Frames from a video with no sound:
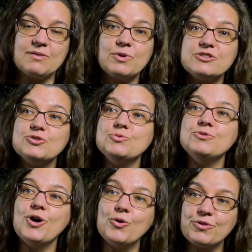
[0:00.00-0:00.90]
And once you
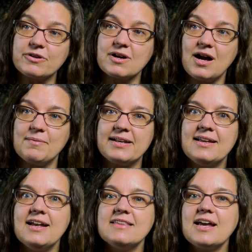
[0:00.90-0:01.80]
know they're common,
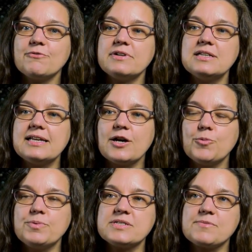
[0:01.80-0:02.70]
that really
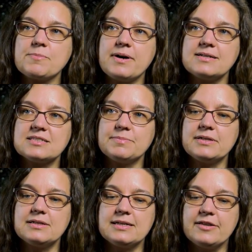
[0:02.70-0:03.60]
opens up the
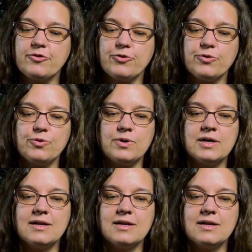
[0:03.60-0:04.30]
possibility to